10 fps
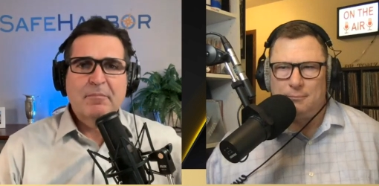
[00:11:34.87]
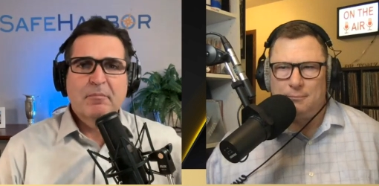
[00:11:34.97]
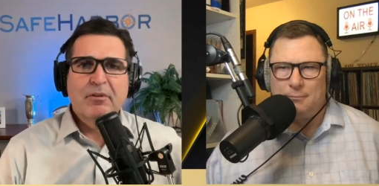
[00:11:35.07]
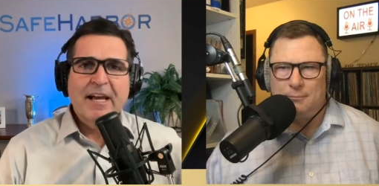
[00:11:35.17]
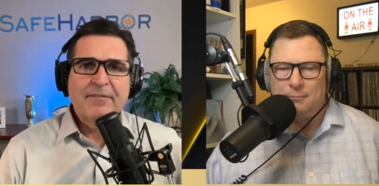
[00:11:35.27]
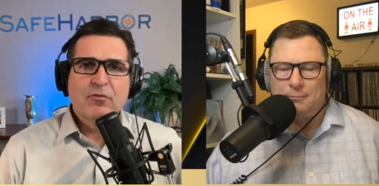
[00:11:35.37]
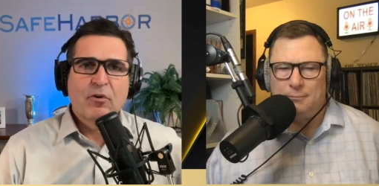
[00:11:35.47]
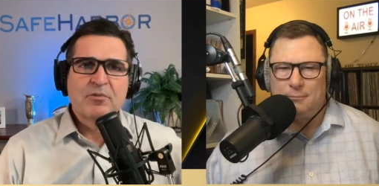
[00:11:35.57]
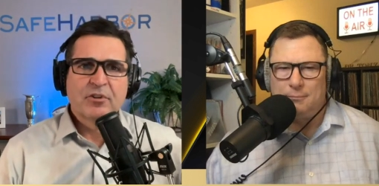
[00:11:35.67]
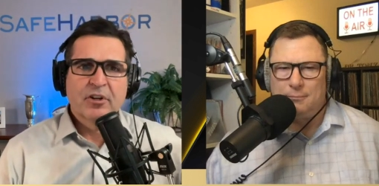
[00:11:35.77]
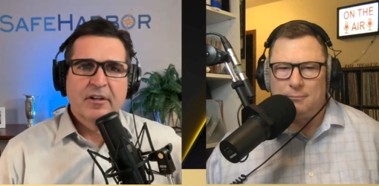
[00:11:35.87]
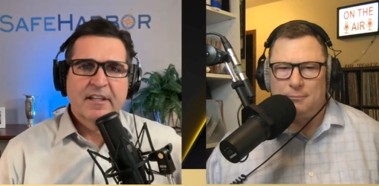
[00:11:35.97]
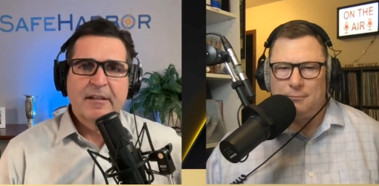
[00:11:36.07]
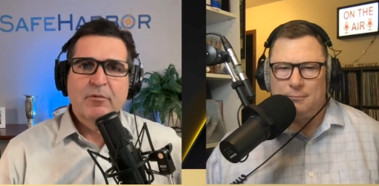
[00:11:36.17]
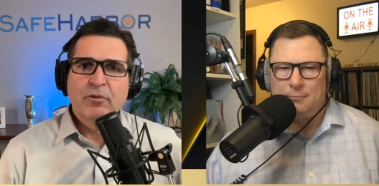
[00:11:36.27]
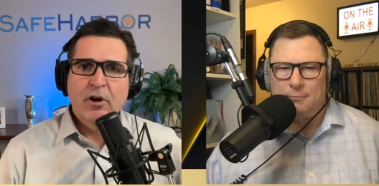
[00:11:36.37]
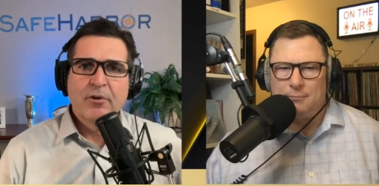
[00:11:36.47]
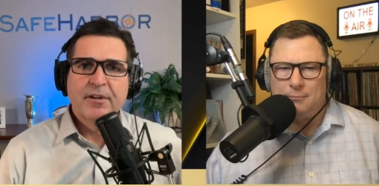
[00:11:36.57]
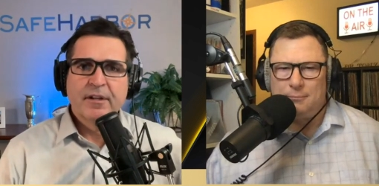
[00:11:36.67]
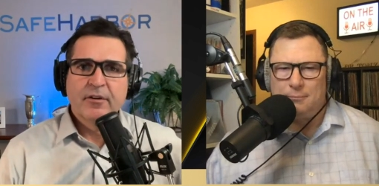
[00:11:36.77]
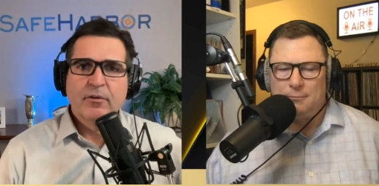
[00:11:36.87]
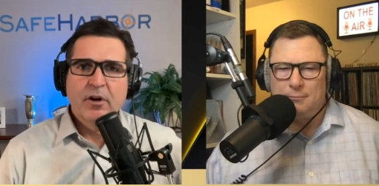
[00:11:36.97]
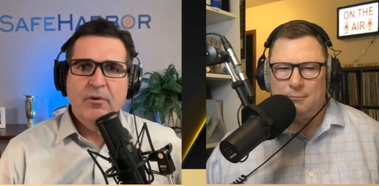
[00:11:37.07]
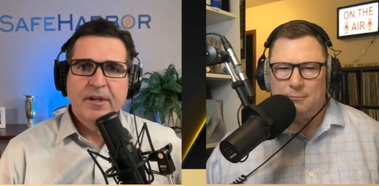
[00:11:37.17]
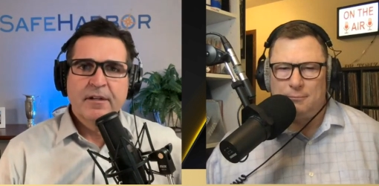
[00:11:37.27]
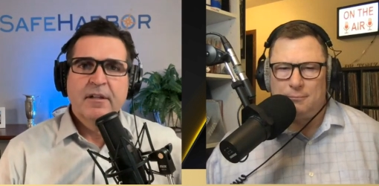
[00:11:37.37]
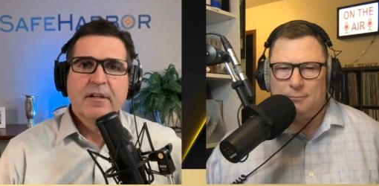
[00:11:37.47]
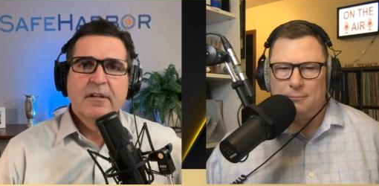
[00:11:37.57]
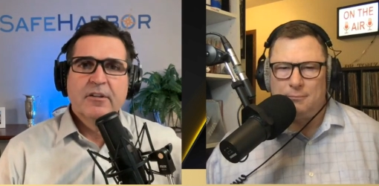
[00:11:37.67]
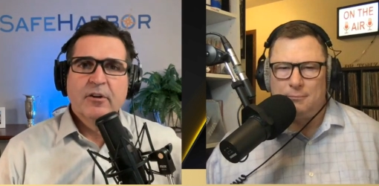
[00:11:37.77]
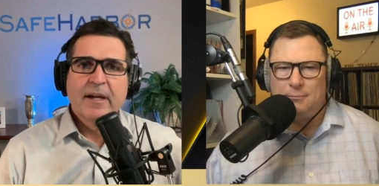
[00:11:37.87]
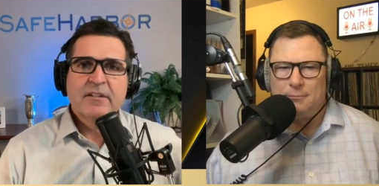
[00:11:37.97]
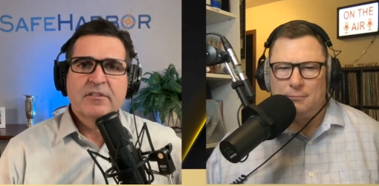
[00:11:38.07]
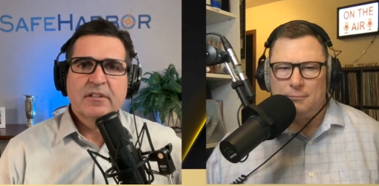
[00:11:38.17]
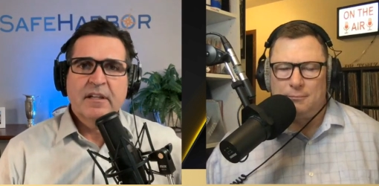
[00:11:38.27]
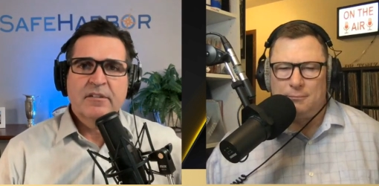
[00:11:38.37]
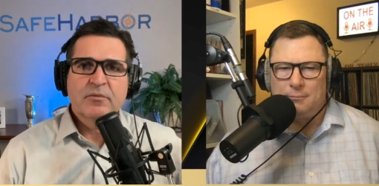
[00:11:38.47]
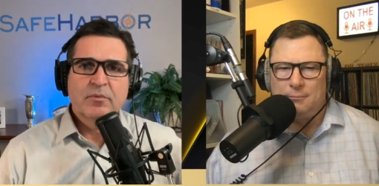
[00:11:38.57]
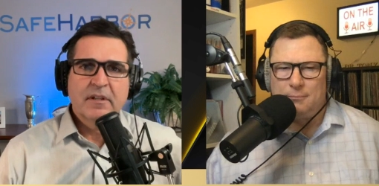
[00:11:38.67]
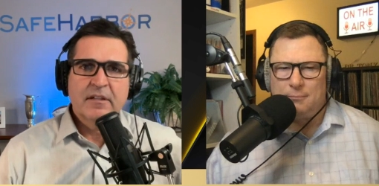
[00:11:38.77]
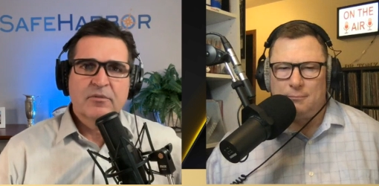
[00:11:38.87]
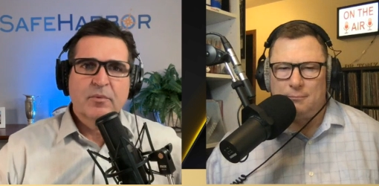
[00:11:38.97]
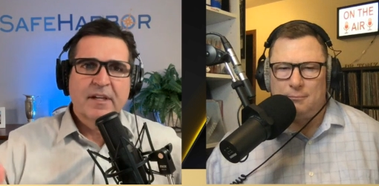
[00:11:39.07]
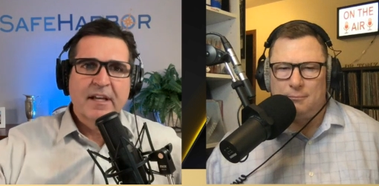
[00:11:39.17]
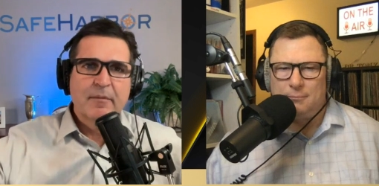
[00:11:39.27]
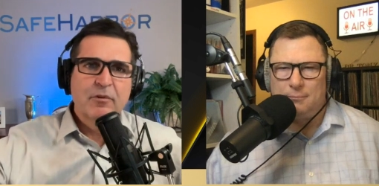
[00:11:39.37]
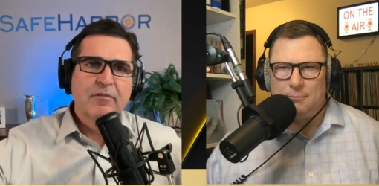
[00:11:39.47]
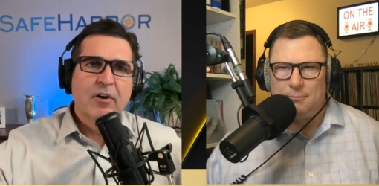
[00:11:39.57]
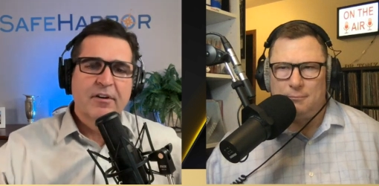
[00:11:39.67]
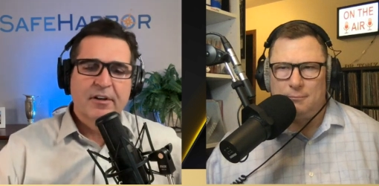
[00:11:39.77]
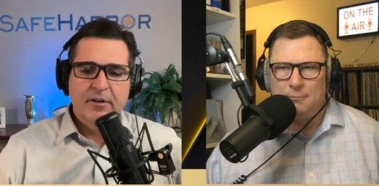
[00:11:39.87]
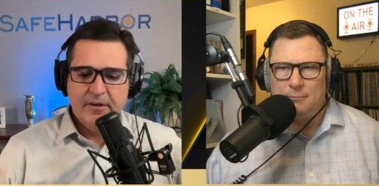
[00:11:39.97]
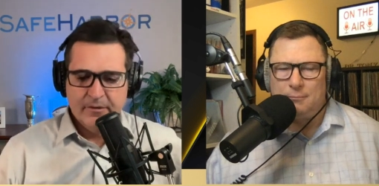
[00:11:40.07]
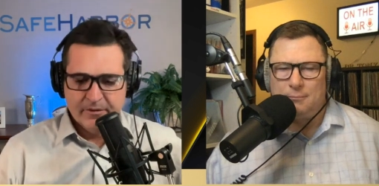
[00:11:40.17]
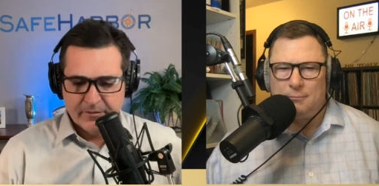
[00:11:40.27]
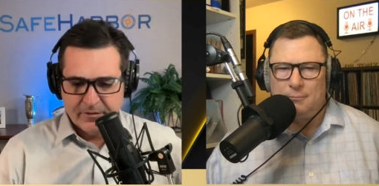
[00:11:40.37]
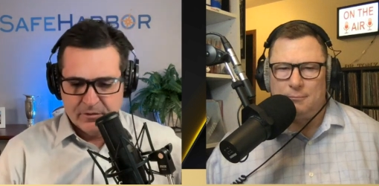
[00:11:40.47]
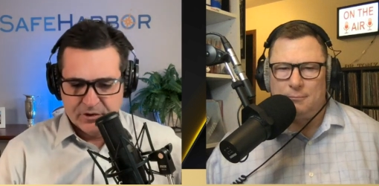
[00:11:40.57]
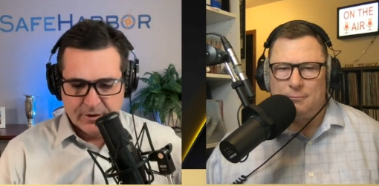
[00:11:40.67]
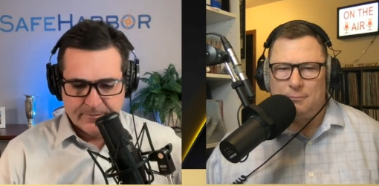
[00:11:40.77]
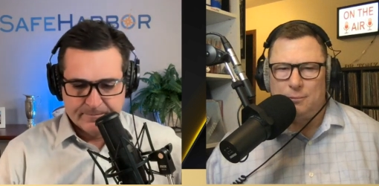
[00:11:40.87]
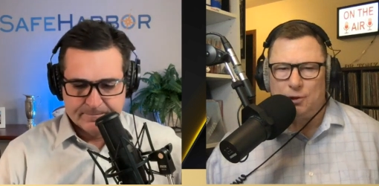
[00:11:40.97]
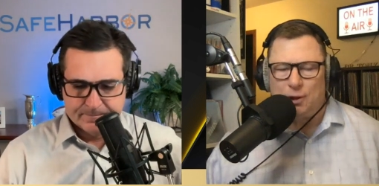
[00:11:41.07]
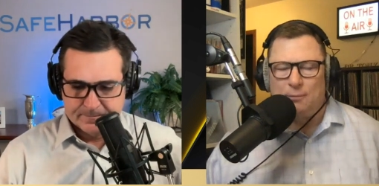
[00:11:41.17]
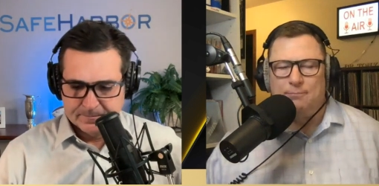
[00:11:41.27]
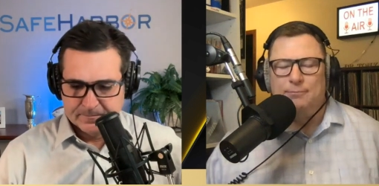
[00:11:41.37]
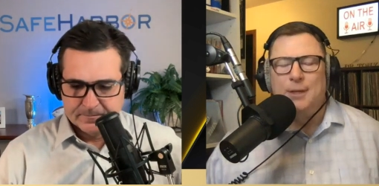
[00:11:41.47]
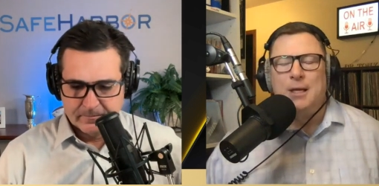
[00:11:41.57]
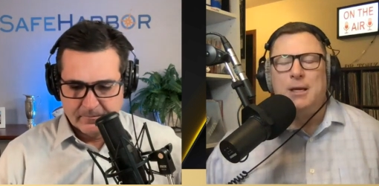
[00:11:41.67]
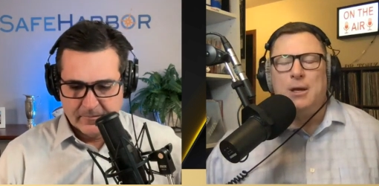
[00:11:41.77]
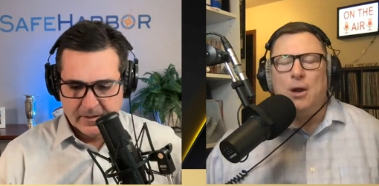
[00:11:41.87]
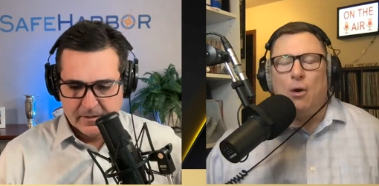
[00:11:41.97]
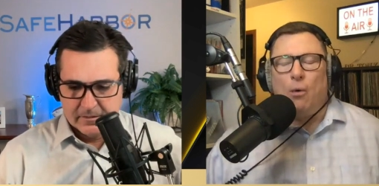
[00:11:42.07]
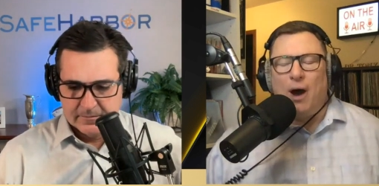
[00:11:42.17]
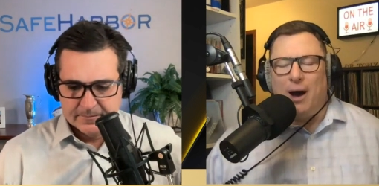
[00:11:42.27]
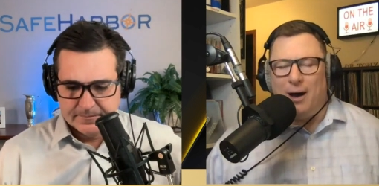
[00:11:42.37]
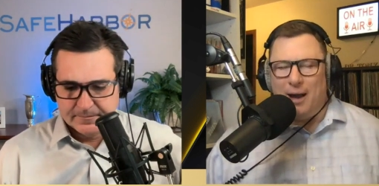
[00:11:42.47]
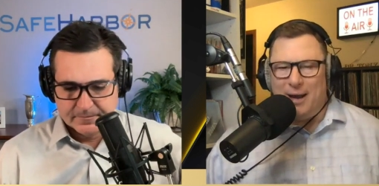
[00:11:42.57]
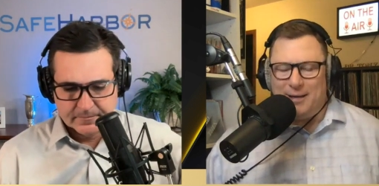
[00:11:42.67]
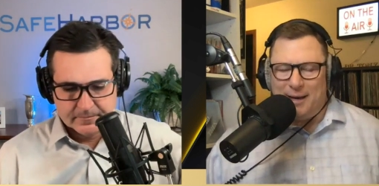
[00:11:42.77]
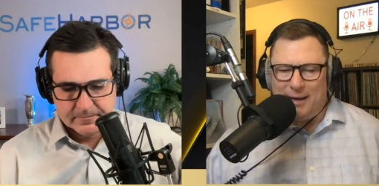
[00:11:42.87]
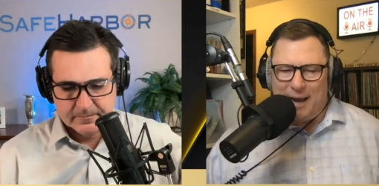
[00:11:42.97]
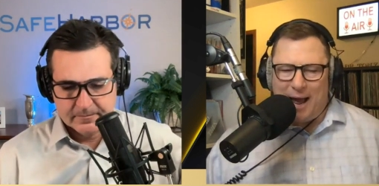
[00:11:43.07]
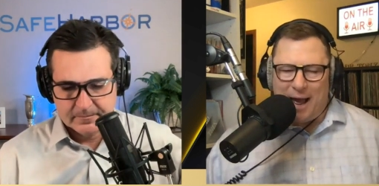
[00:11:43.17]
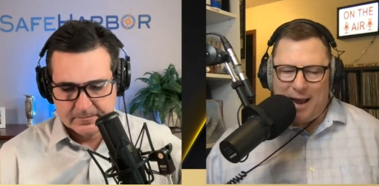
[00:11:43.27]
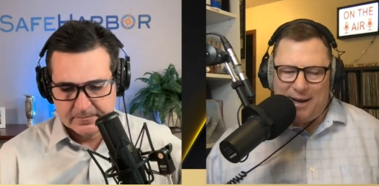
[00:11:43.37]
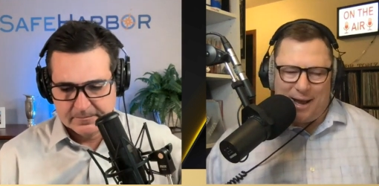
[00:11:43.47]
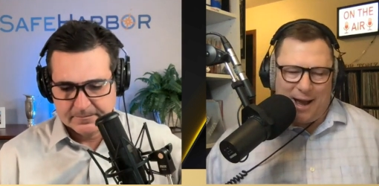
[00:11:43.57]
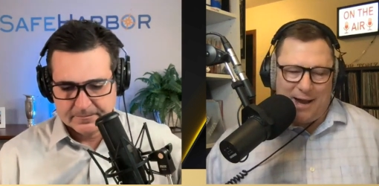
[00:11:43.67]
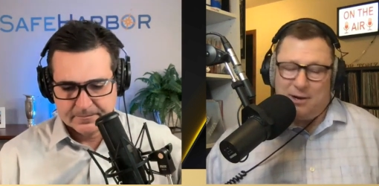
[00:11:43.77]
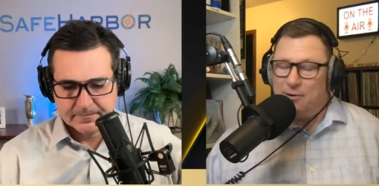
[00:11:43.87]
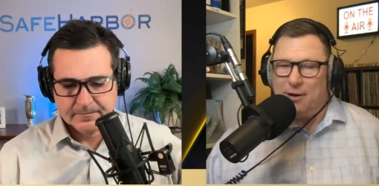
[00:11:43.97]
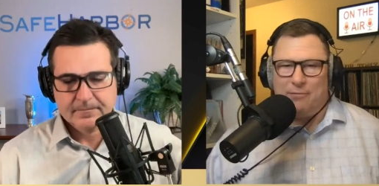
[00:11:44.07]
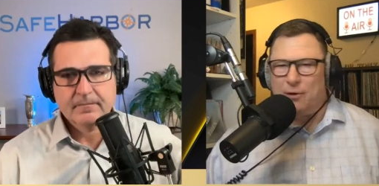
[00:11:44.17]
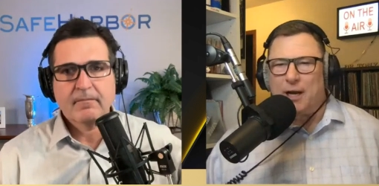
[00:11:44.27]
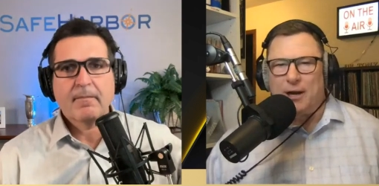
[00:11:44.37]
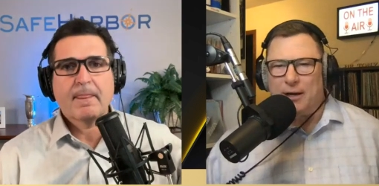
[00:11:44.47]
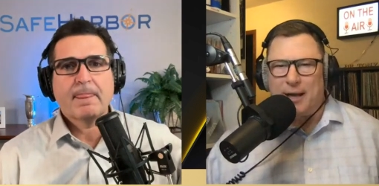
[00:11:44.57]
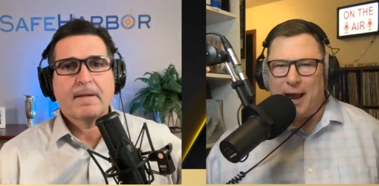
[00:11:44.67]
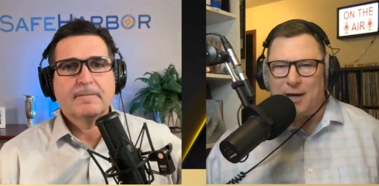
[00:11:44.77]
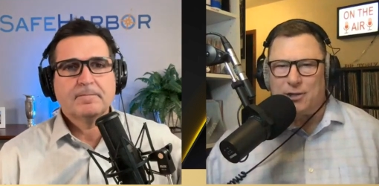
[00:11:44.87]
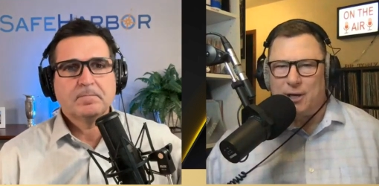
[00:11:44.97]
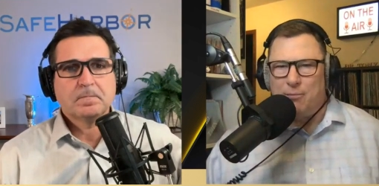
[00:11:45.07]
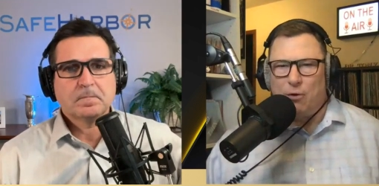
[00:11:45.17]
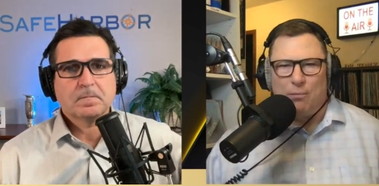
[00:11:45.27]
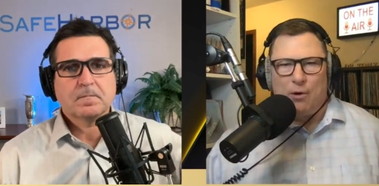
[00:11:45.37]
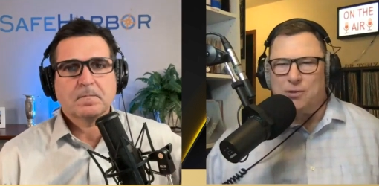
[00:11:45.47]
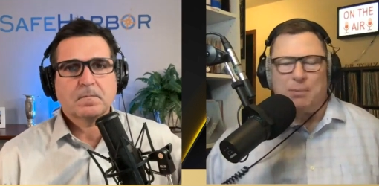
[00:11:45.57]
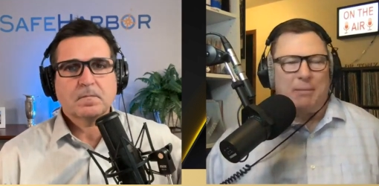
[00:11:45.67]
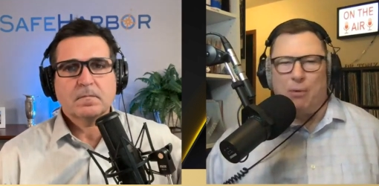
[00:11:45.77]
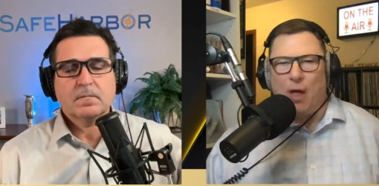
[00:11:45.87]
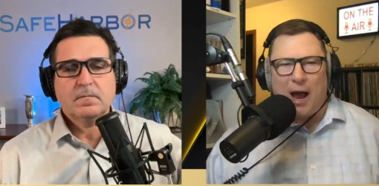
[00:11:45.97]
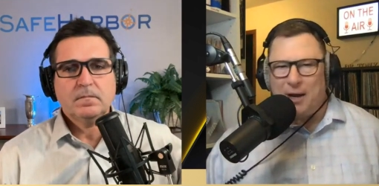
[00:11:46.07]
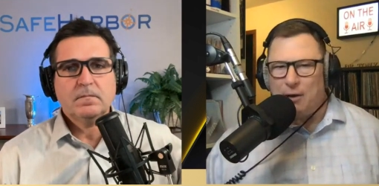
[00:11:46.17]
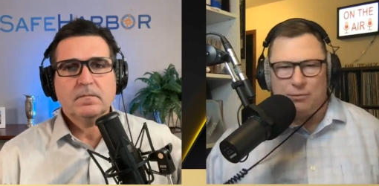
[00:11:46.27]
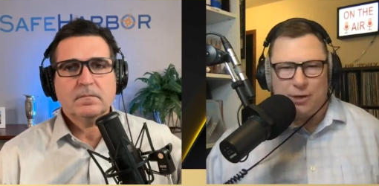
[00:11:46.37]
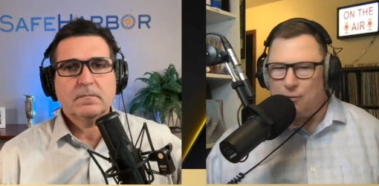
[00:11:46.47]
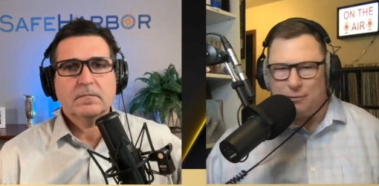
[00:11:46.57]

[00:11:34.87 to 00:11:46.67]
Speaker 1: of platforms are going to keep growing and growing, you know, as, as, as we kind of move on here, here in the future.
Speaker 2: Sure. Well, and yeah, and I don't ever carry cash anymore. Most people I know don't